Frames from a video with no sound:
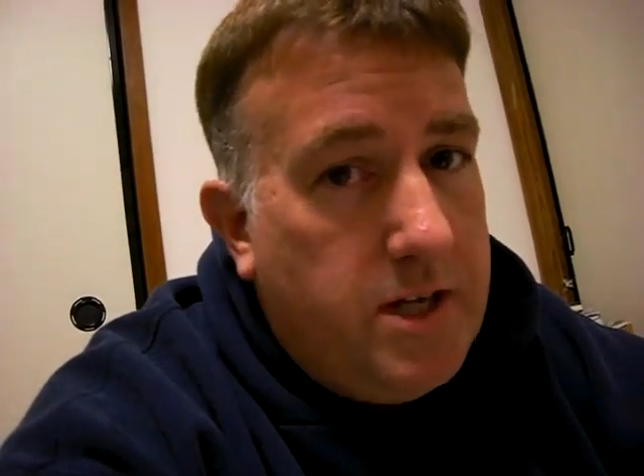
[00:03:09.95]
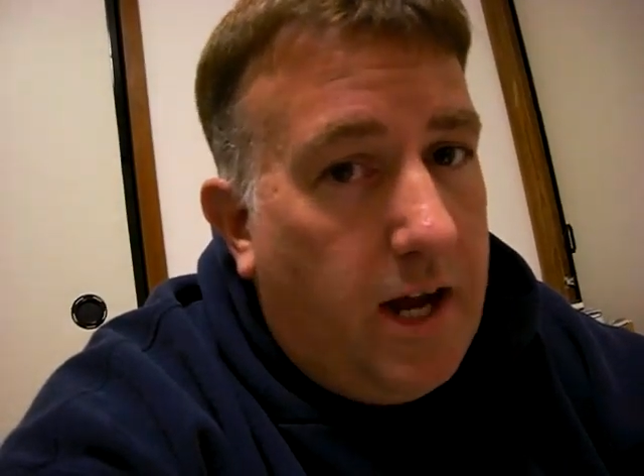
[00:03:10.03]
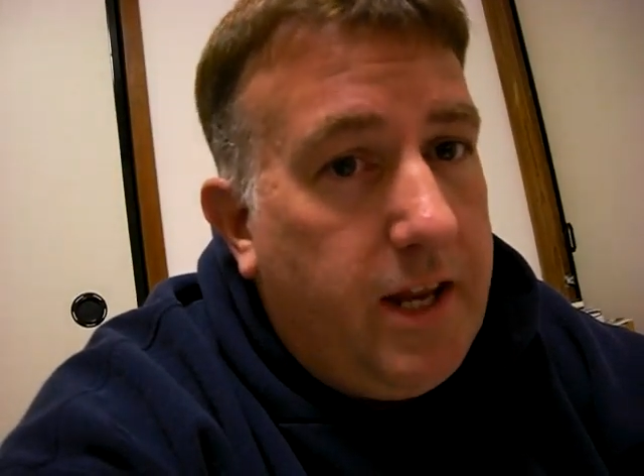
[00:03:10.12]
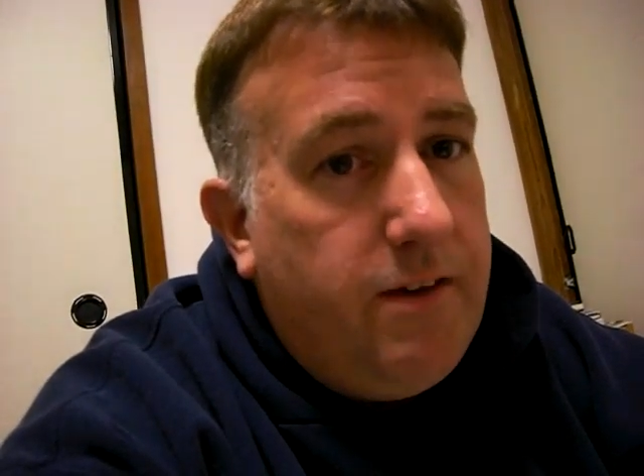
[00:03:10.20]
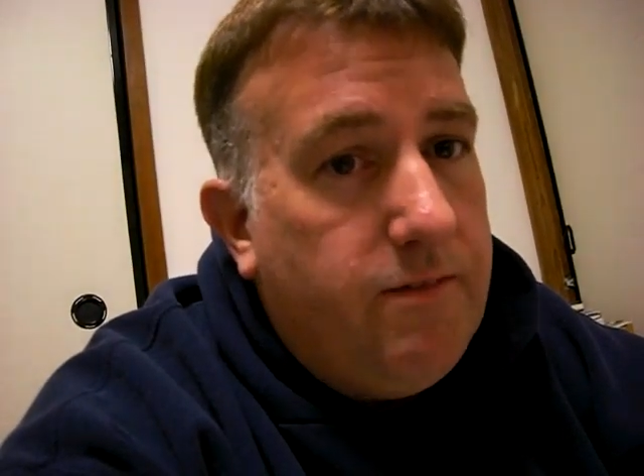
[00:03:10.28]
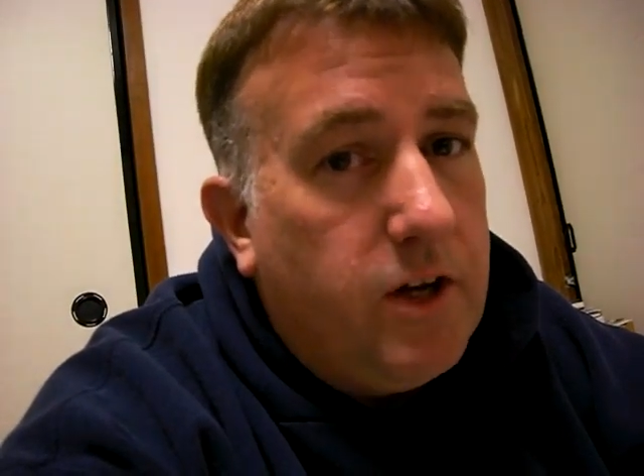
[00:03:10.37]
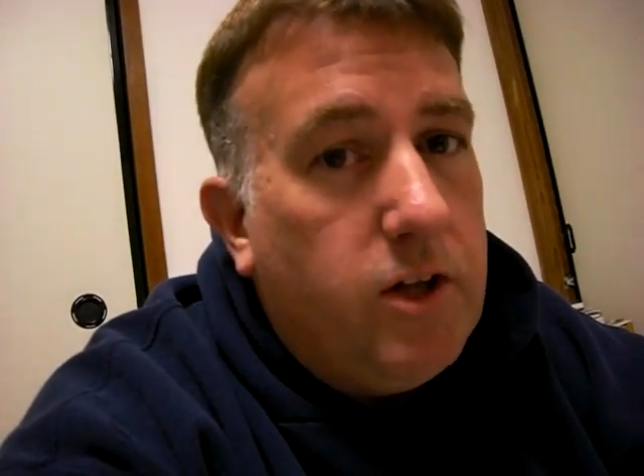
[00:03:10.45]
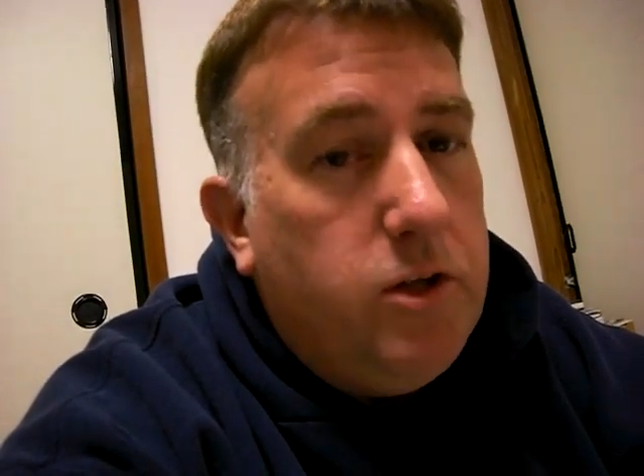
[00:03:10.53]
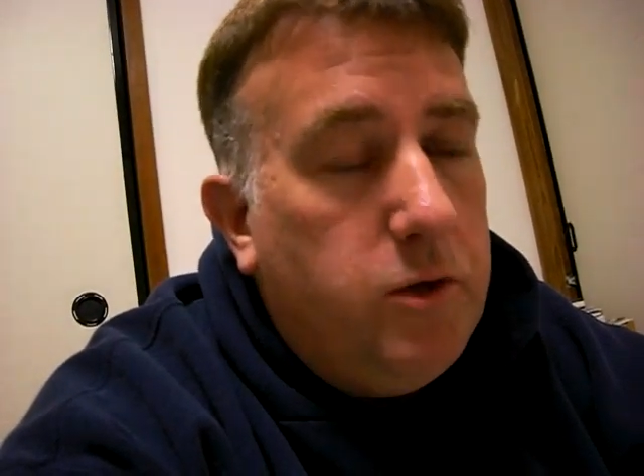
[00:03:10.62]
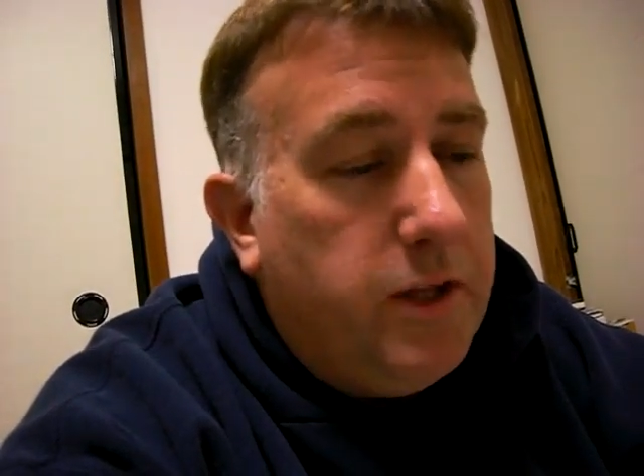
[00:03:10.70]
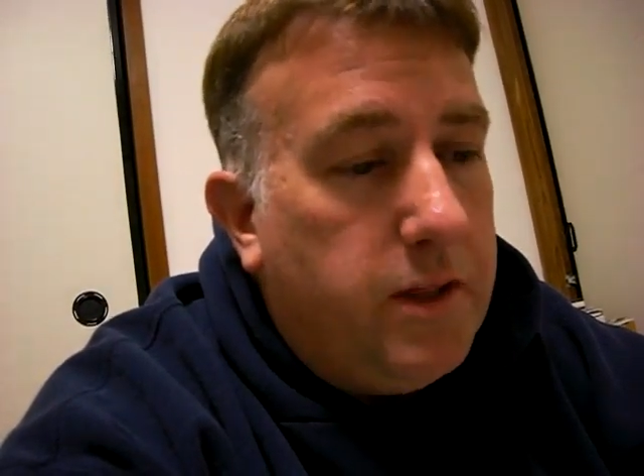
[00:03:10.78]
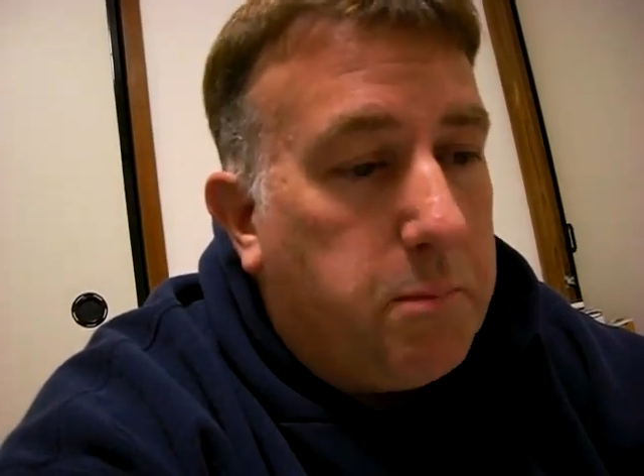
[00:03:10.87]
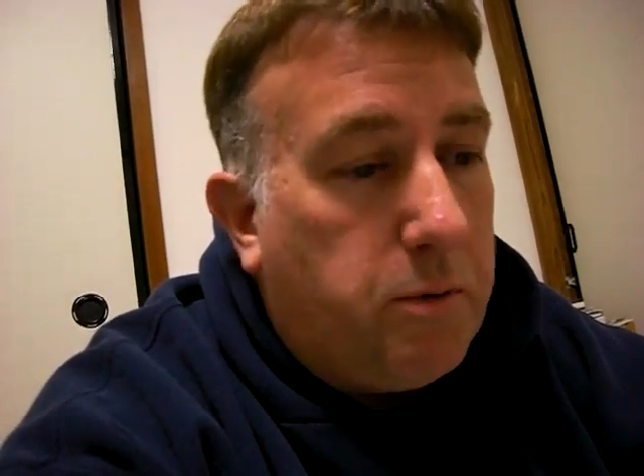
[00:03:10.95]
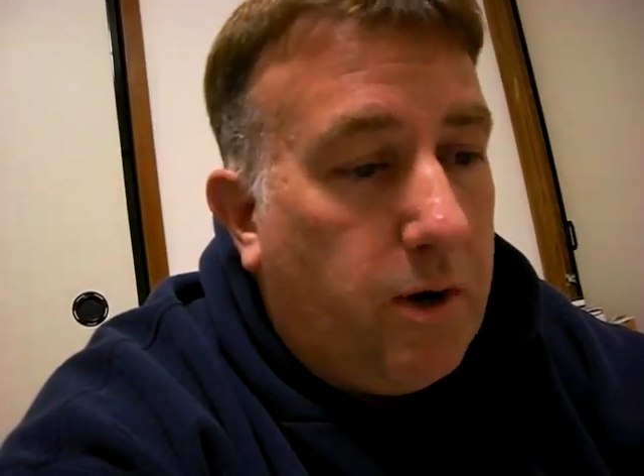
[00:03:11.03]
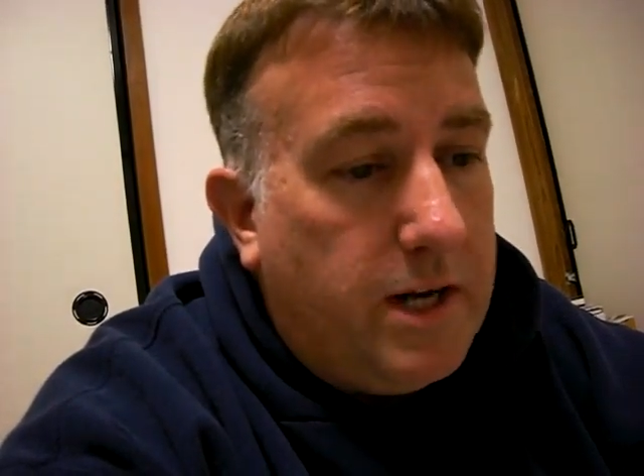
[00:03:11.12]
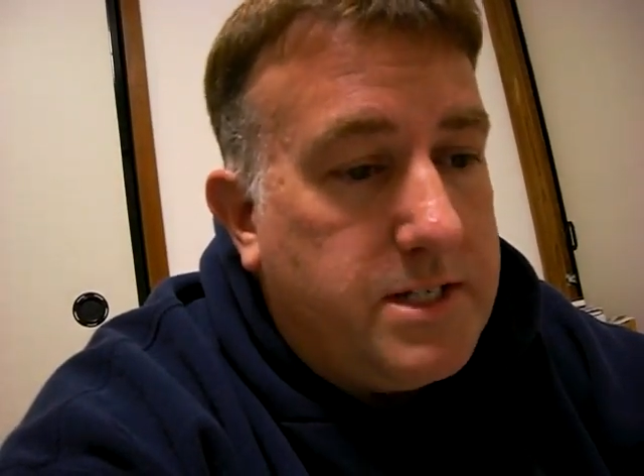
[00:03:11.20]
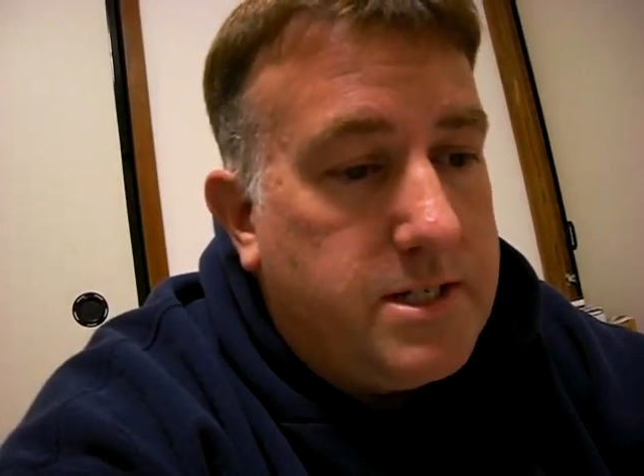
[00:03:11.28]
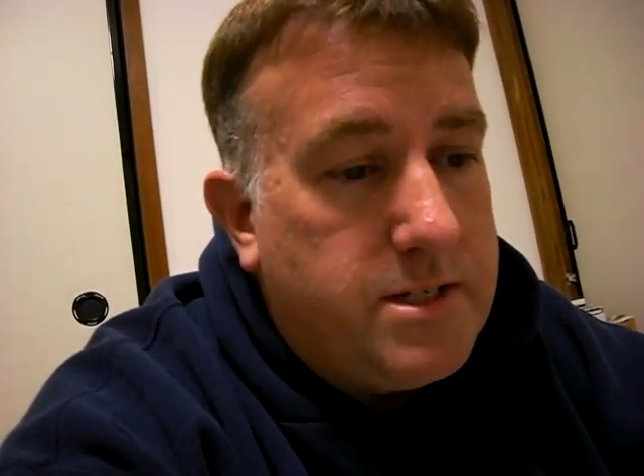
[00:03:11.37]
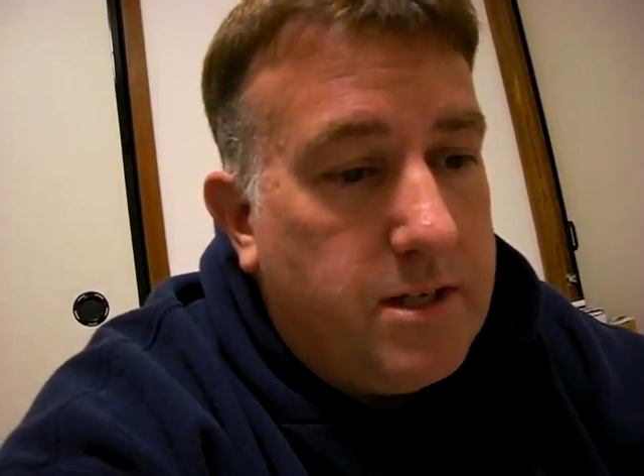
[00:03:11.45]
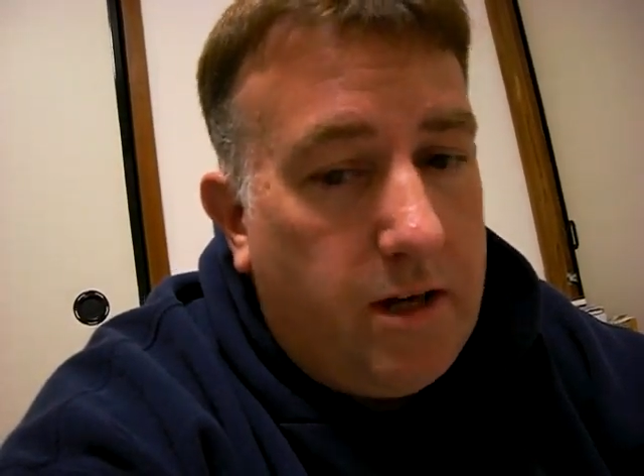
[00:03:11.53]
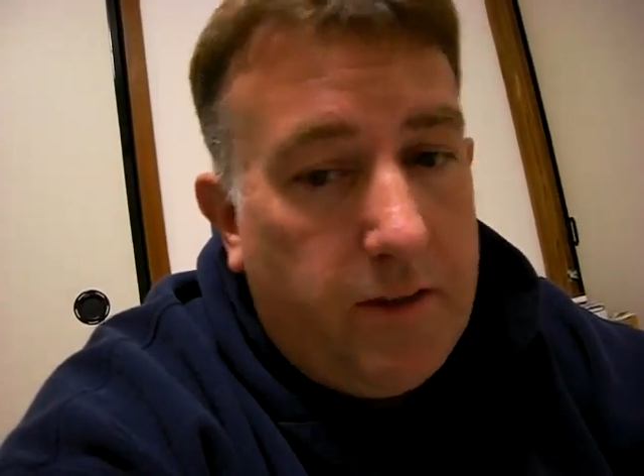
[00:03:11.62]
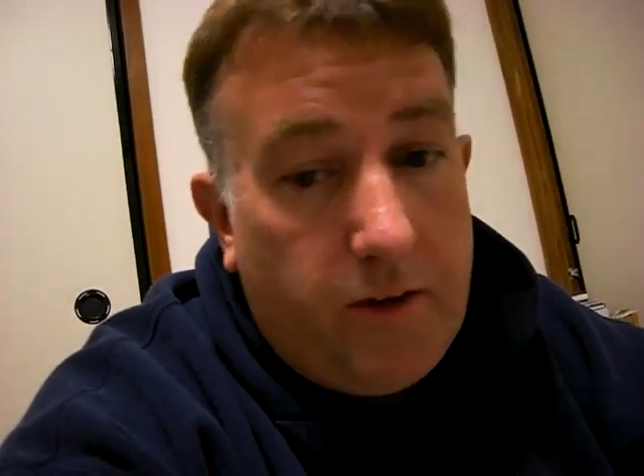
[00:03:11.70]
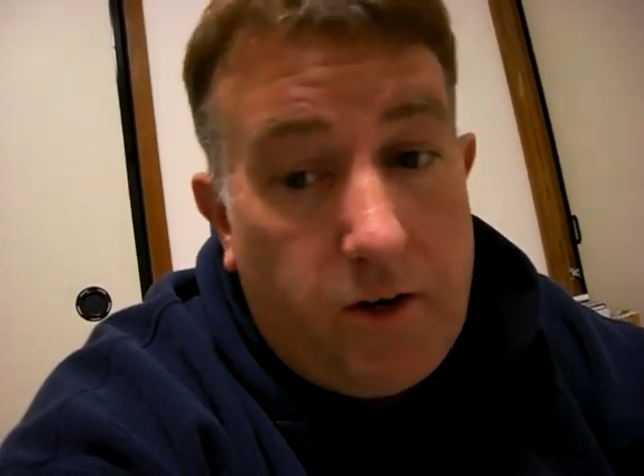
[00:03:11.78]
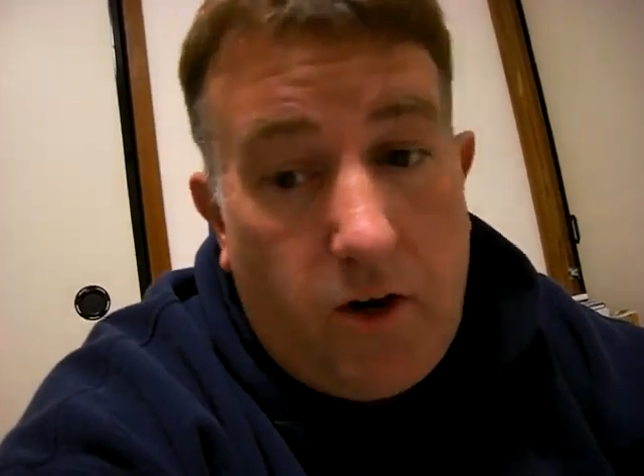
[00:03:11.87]
not even including the price
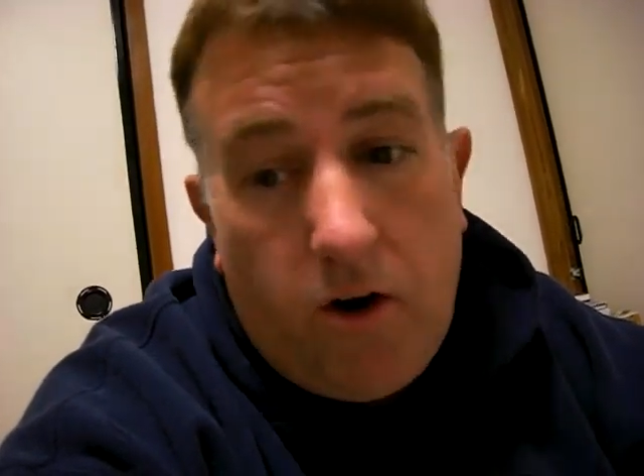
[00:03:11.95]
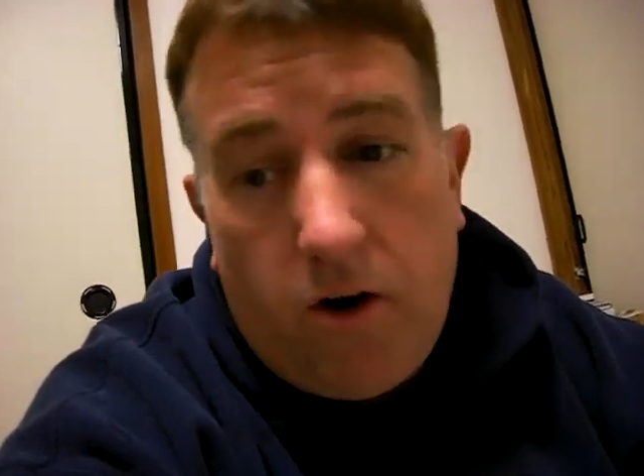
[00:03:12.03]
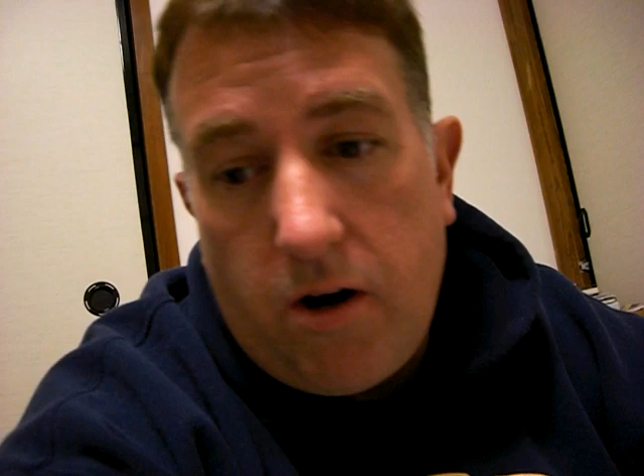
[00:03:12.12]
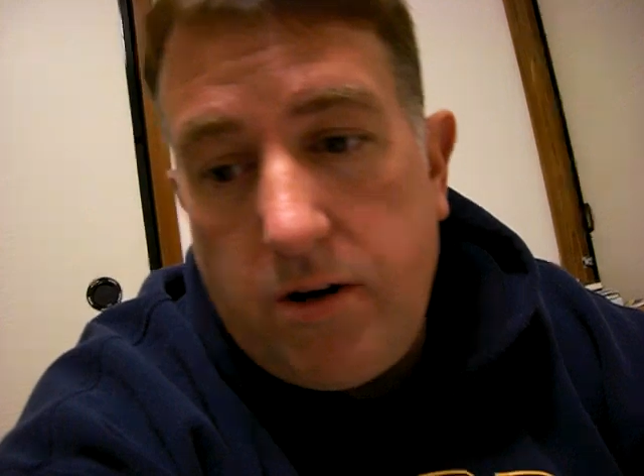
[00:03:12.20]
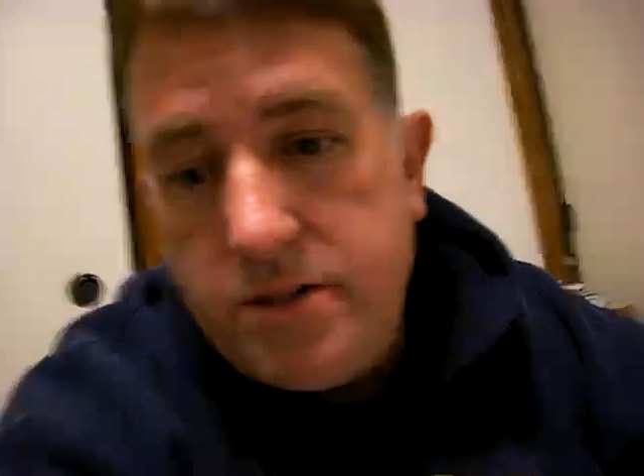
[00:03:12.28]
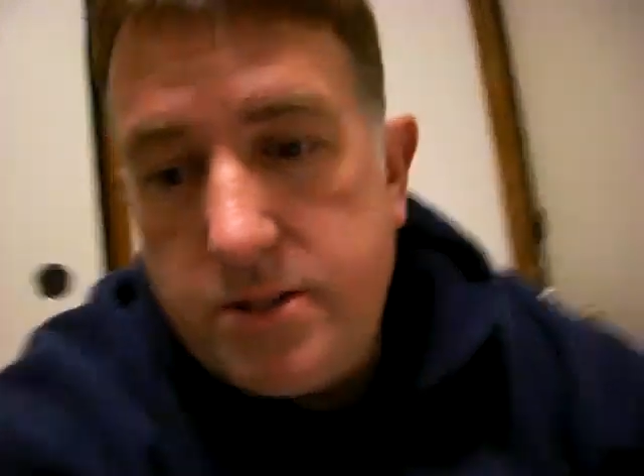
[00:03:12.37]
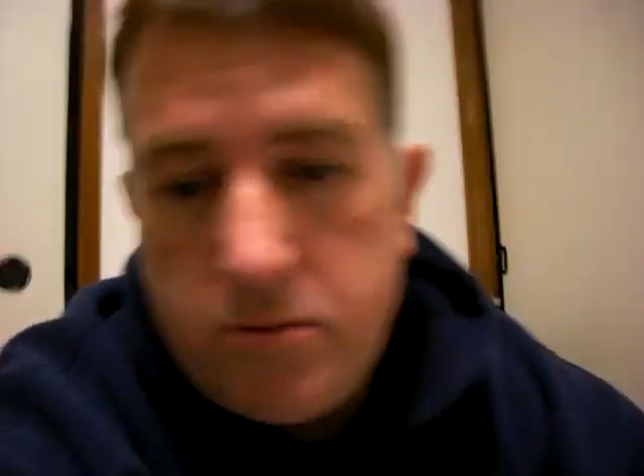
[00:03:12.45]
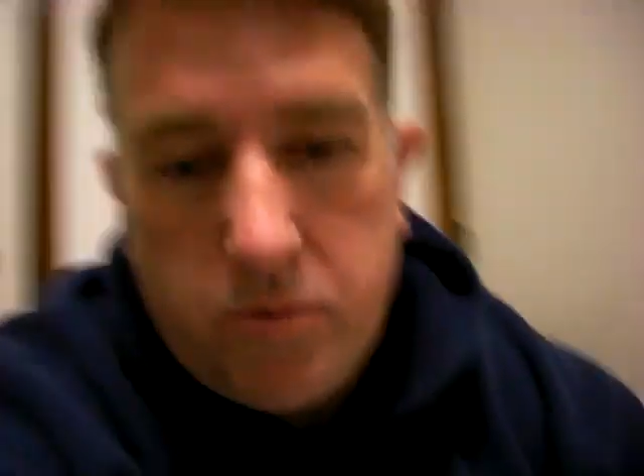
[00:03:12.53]
on the cards,